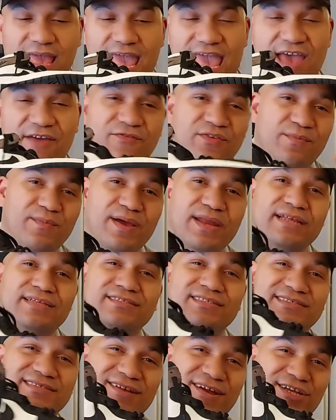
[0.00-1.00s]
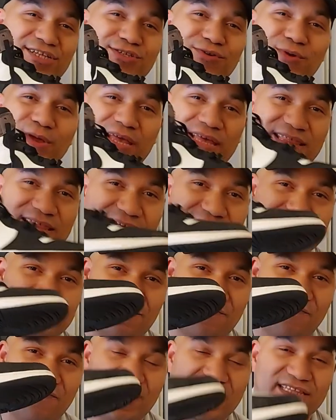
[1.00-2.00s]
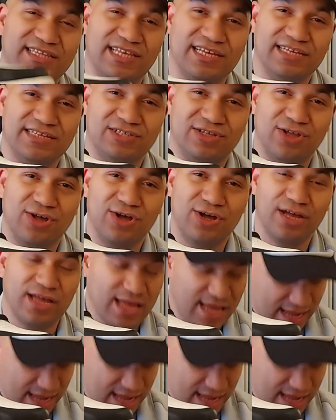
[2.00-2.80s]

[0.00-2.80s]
everybody to start doing this vintage look,